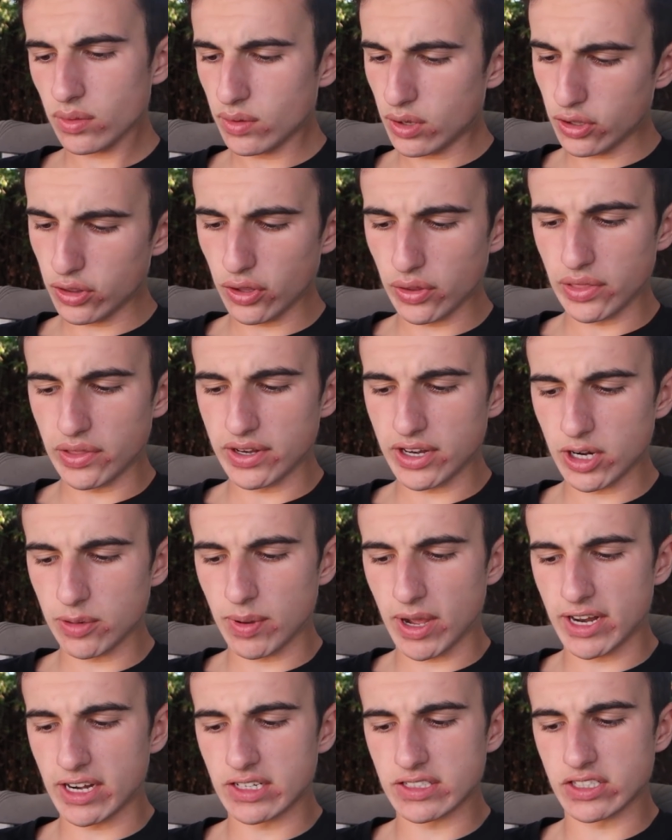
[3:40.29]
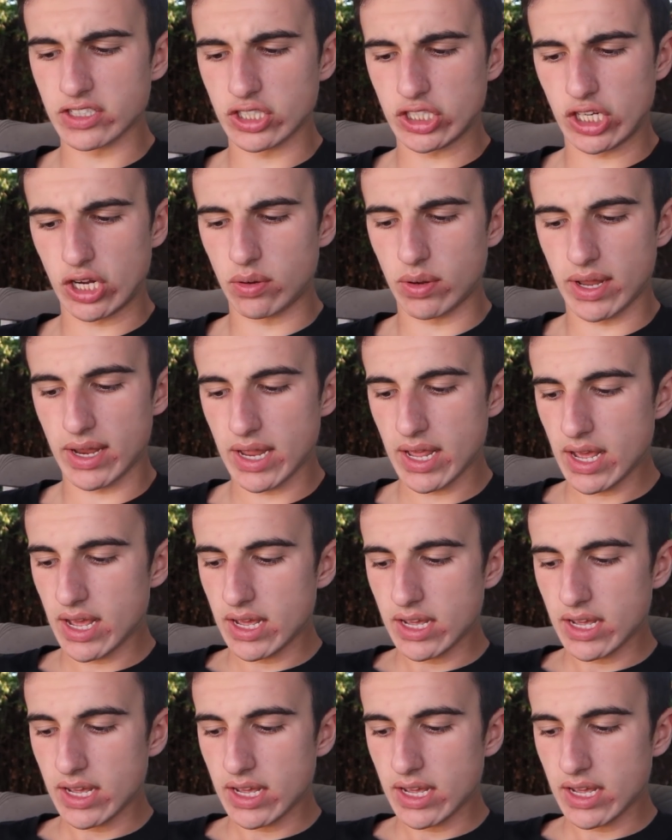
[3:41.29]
although the nearby doesn't show it,